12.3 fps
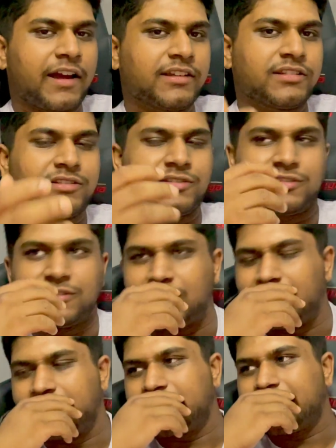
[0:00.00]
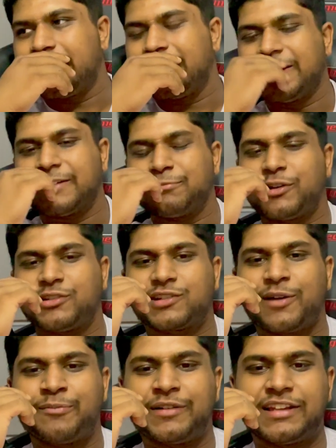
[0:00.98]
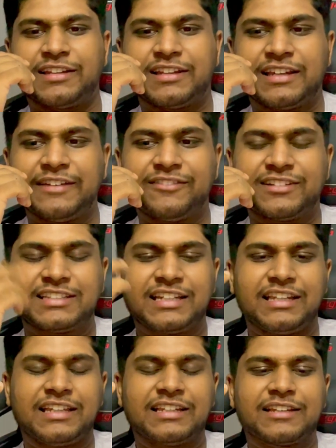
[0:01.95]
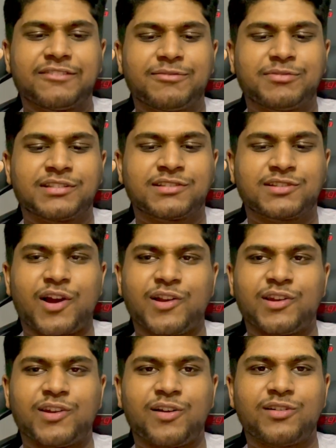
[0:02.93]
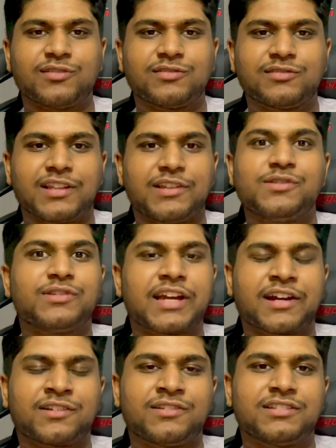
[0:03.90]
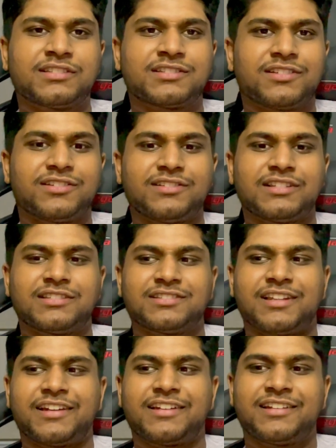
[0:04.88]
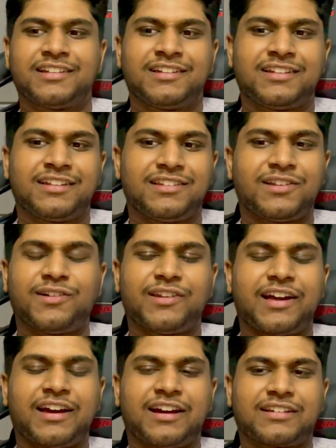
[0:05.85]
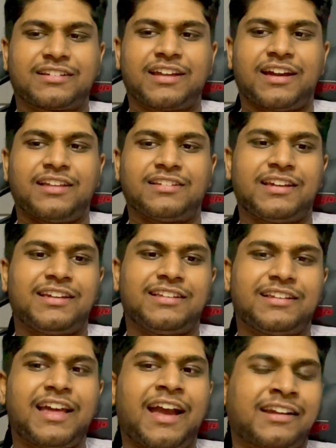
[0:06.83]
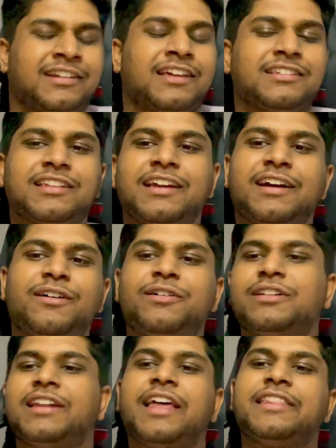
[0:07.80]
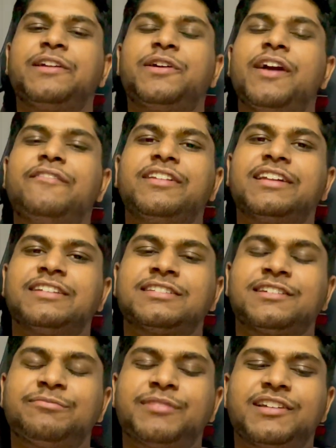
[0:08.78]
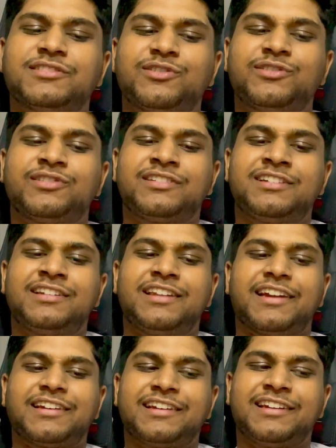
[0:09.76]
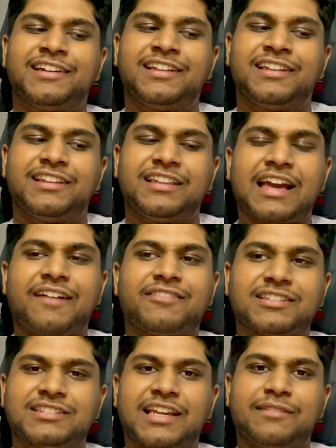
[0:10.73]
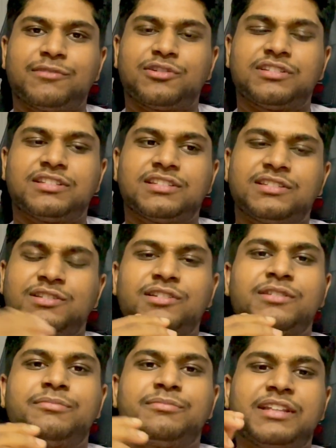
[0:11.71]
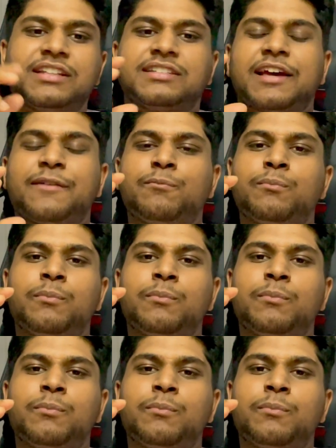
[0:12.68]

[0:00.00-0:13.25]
is like in most companies, even senior developers don't know the new technology, so it's like don't act. They act as they are, like they know everything and stuff, but it's not like they have the same knowledge as you. They just have